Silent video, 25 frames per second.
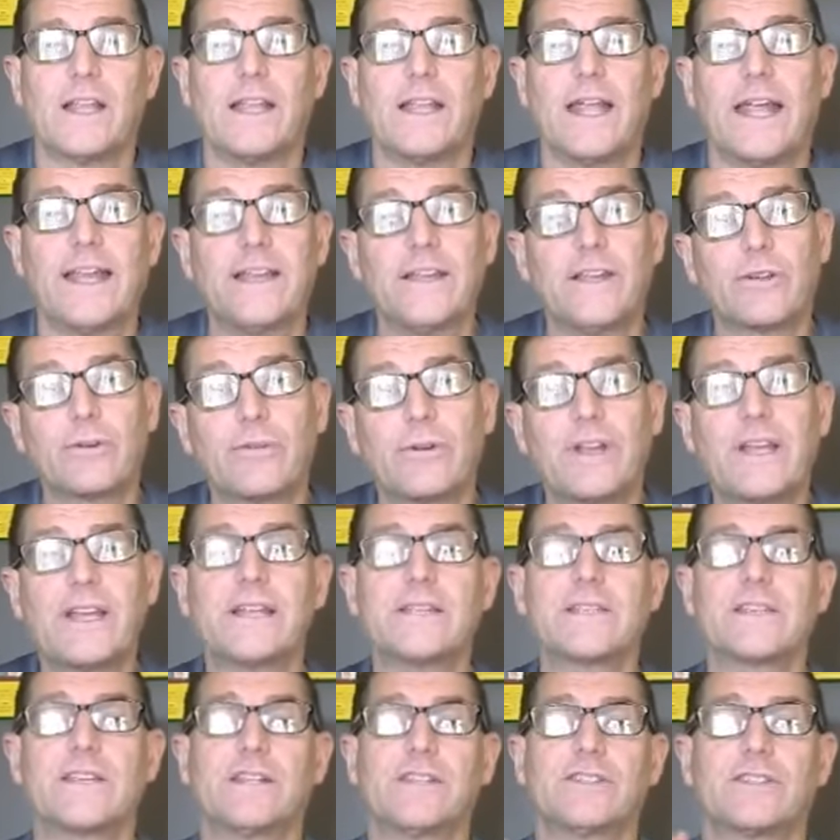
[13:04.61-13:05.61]
And the
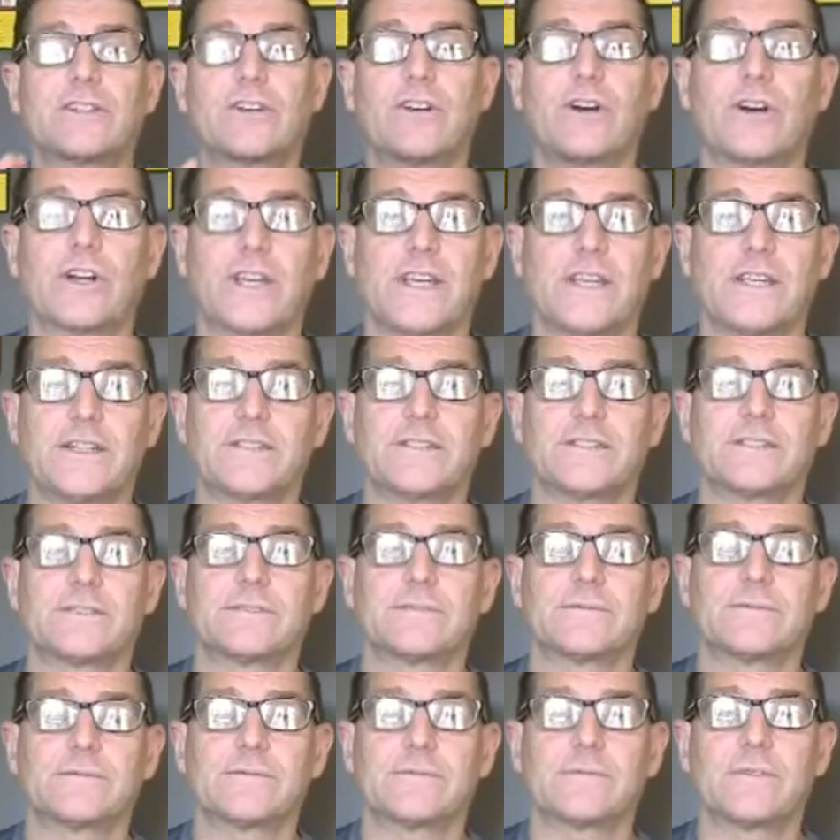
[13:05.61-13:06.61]
ingredients in these cookies
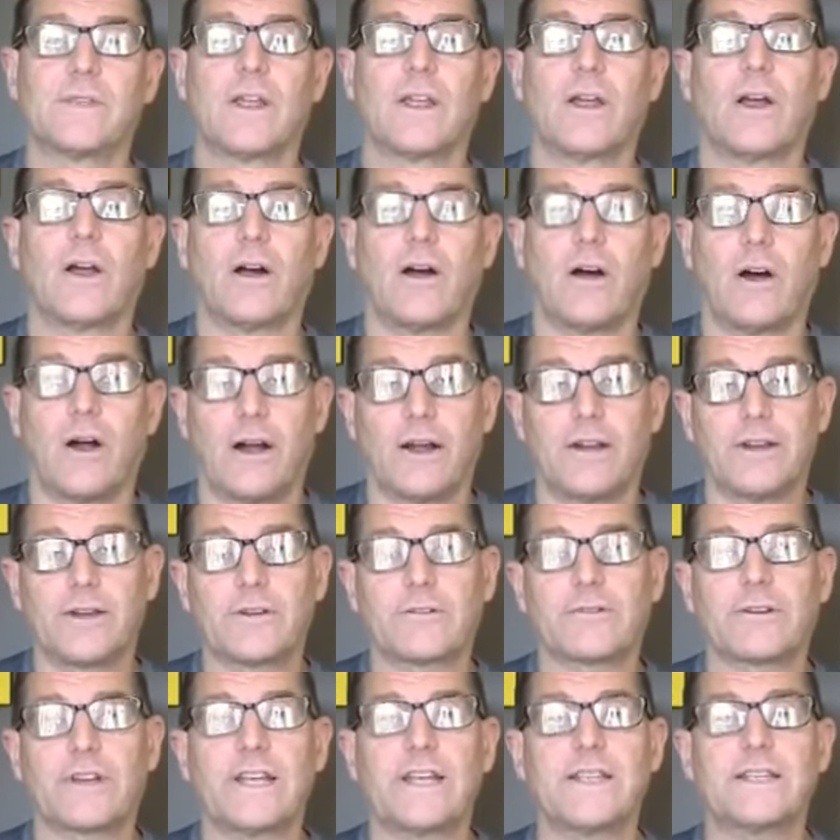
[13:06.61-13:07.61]
are
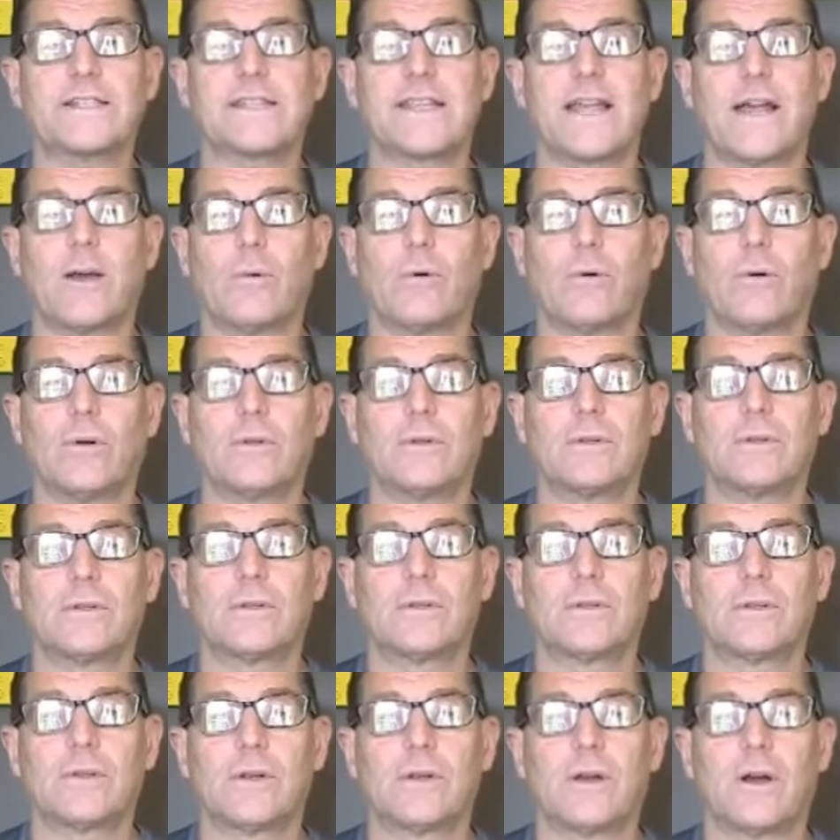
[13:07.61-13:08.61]
ingredients that will
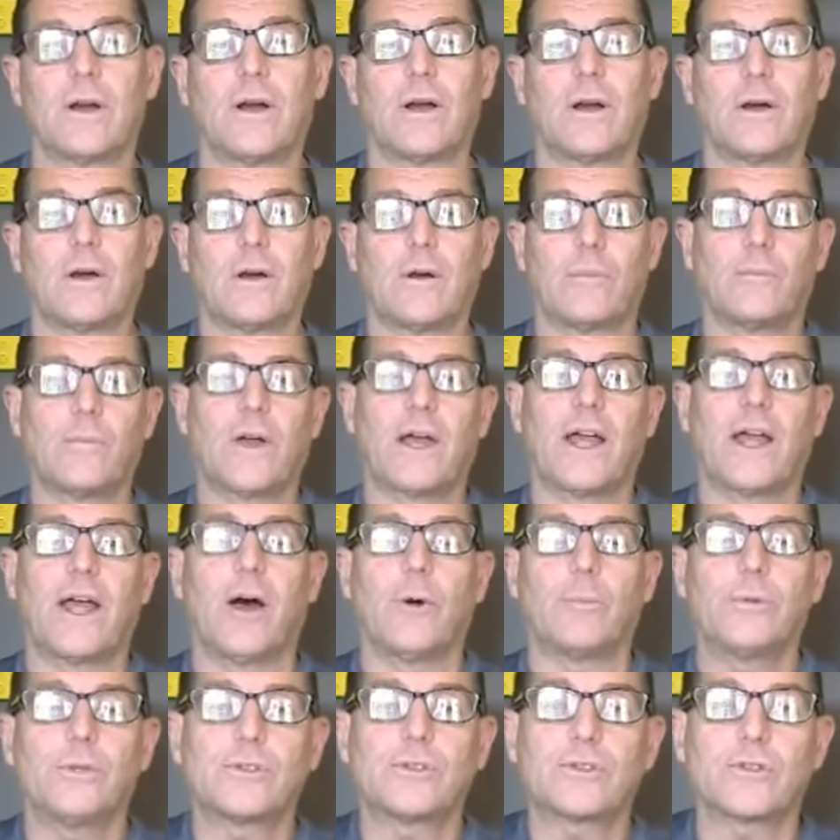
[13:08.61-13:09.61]

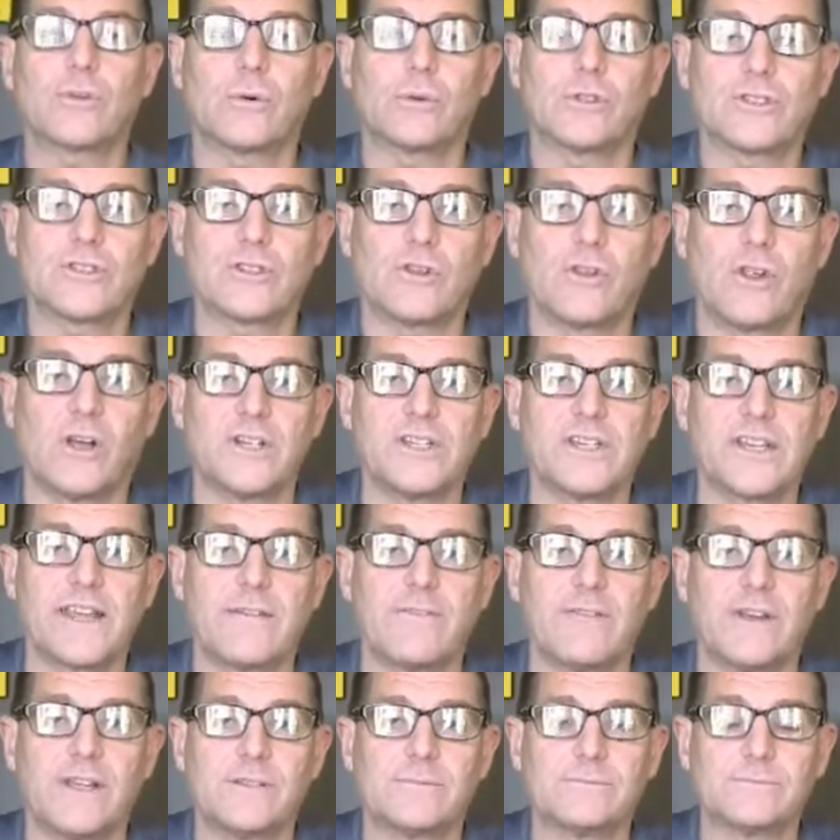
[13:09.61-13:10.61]
help you towards
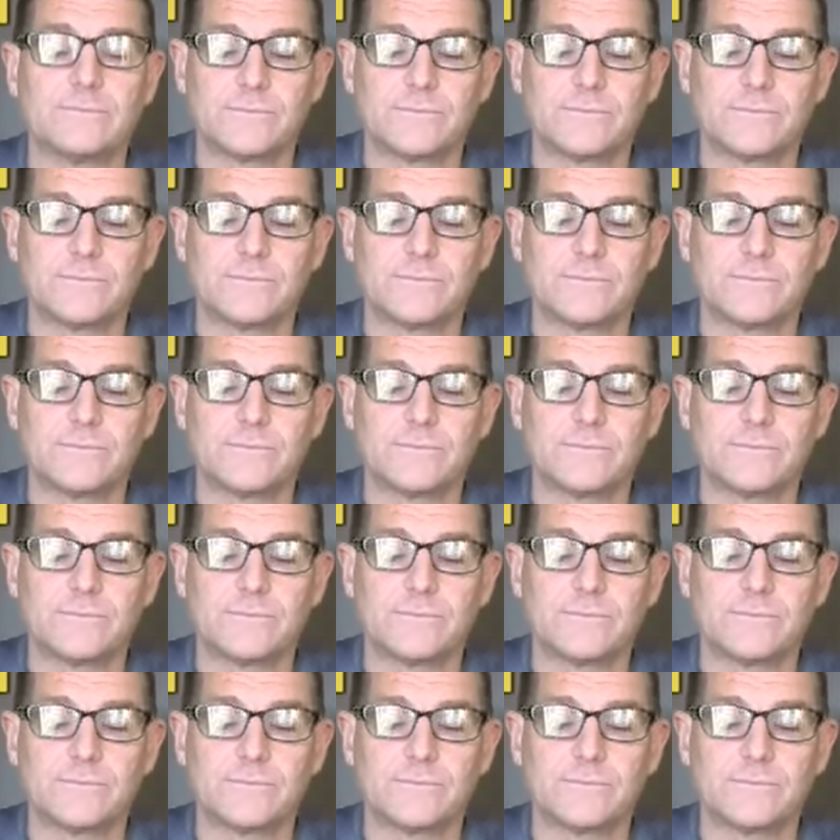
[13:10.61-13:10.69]
longevity.